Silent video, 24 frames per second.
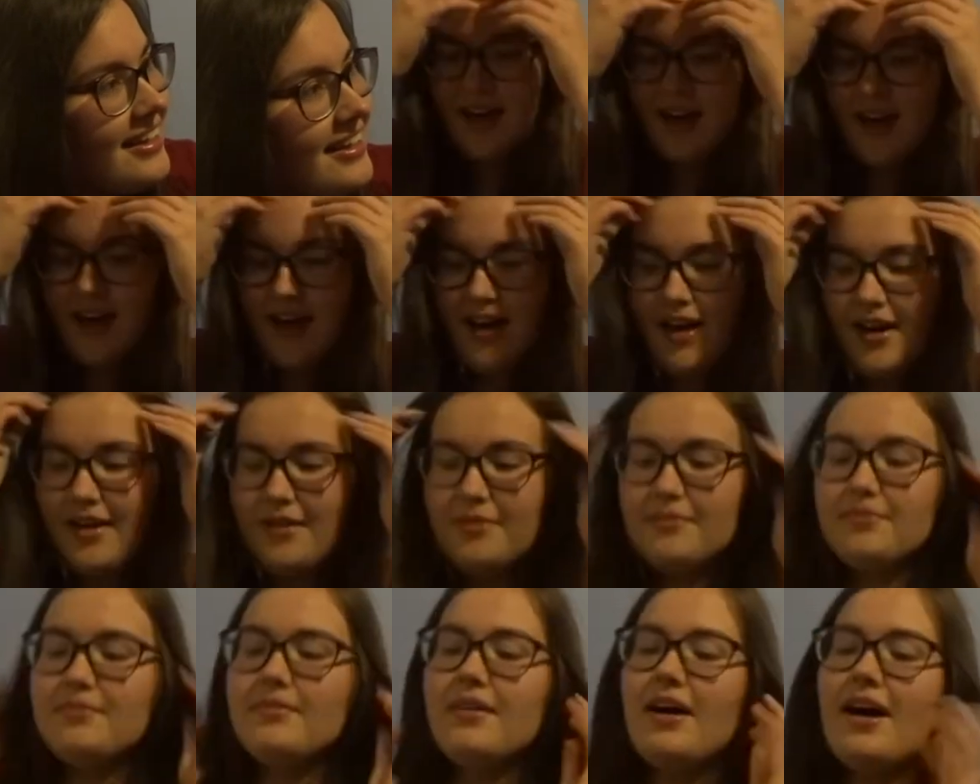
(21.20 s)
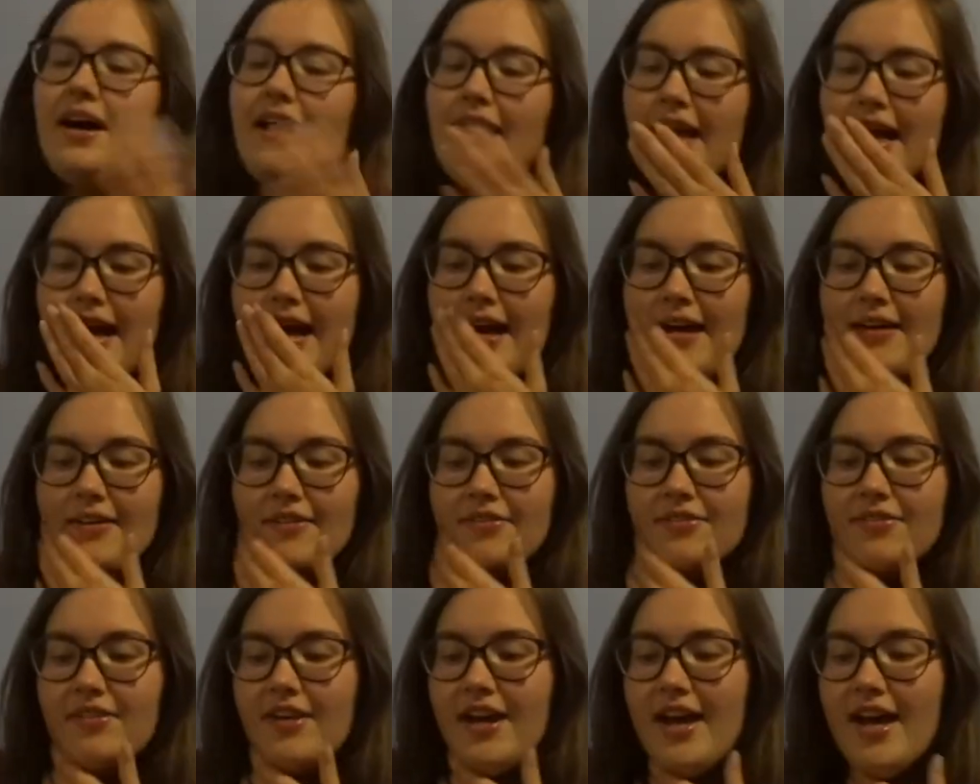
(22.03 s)
I
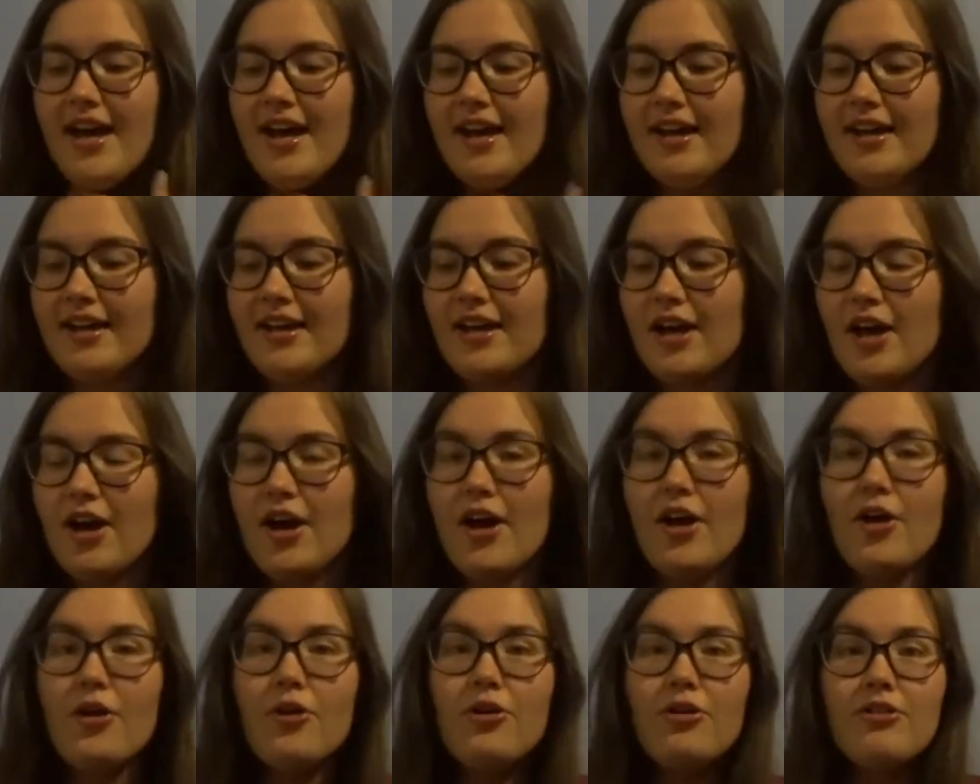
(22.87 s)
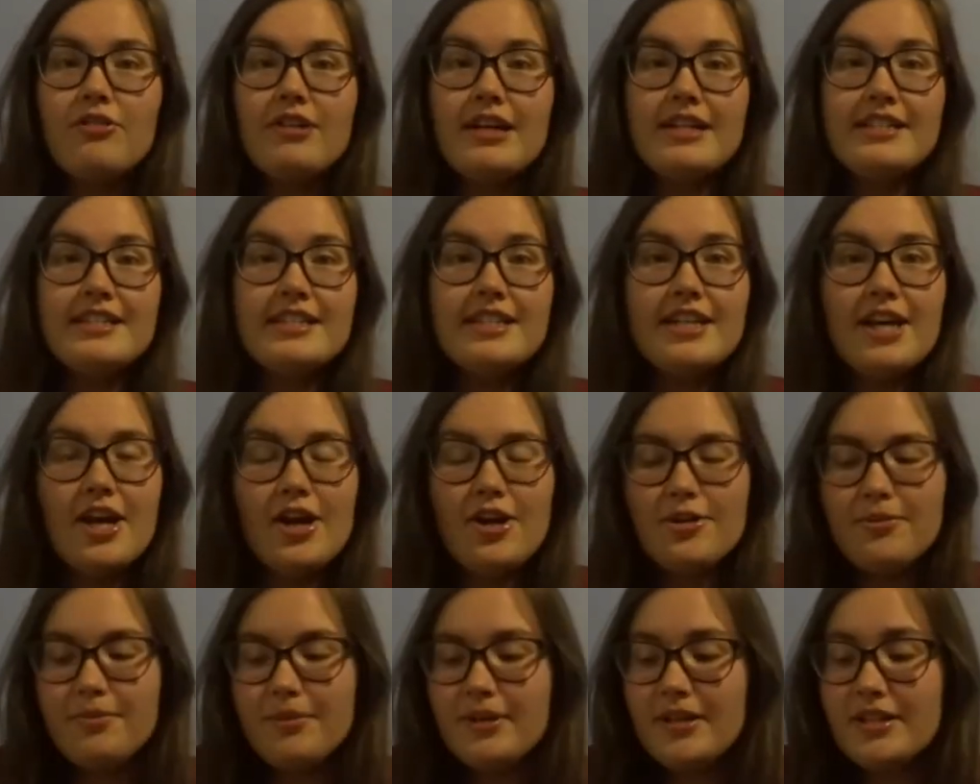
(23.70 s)
have a already
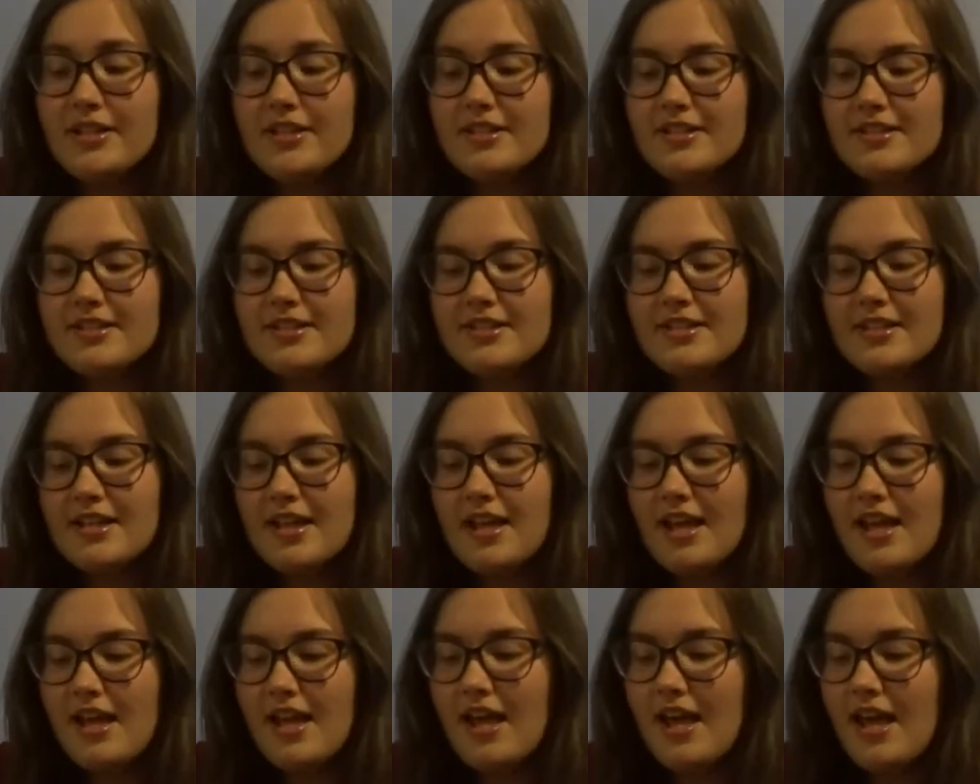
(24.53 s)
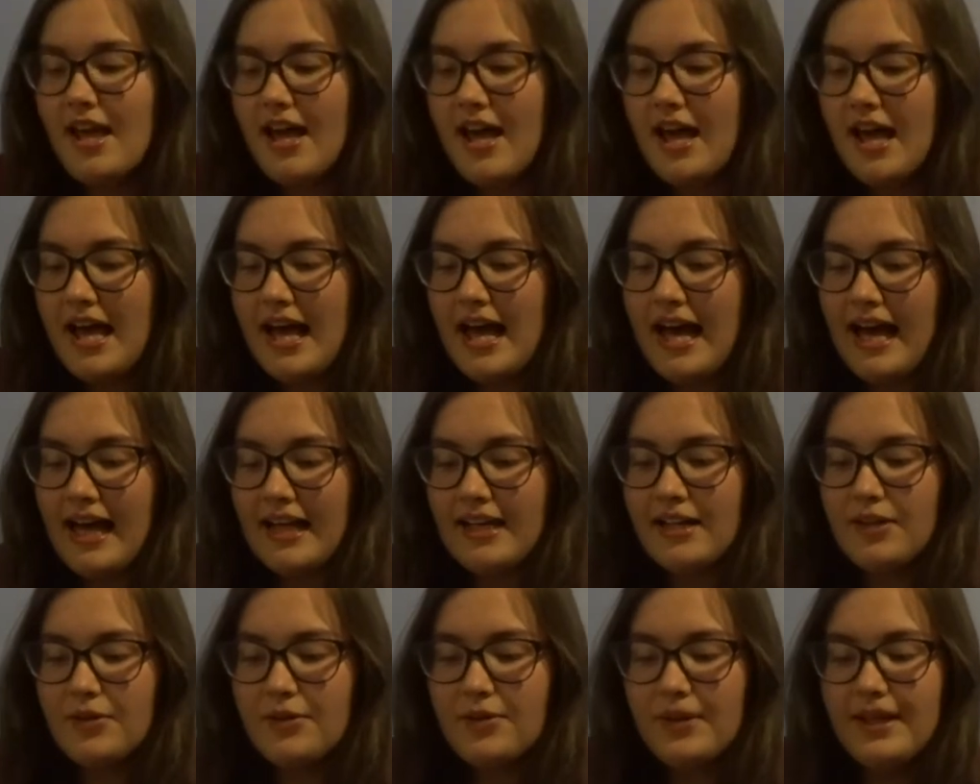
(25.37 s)
opened
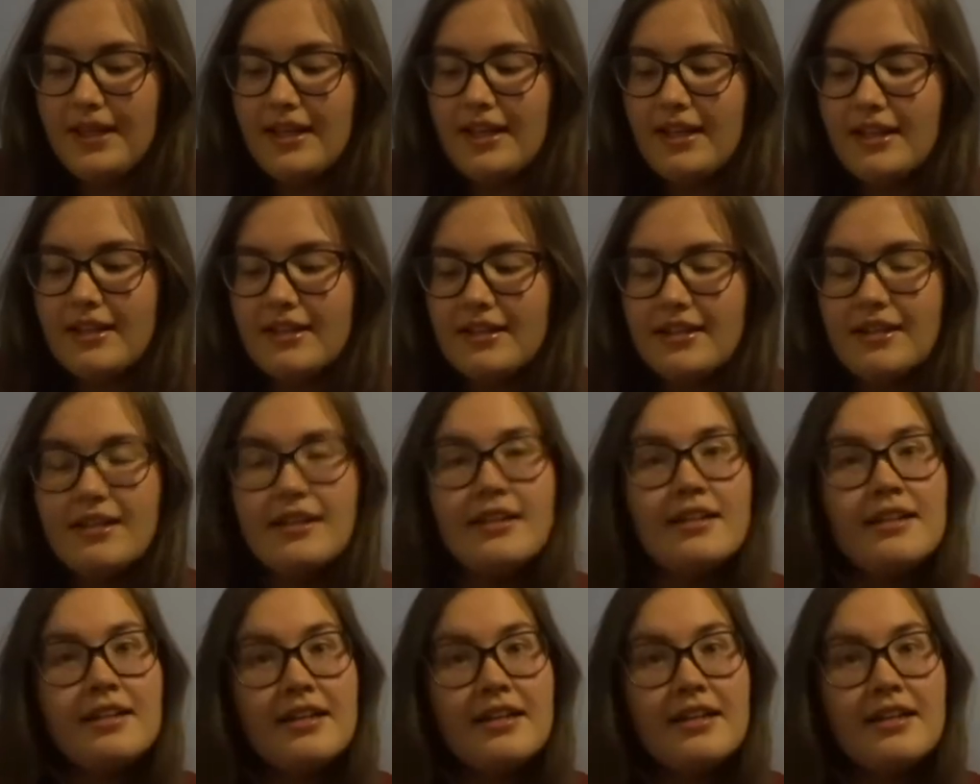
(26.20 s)
Halloween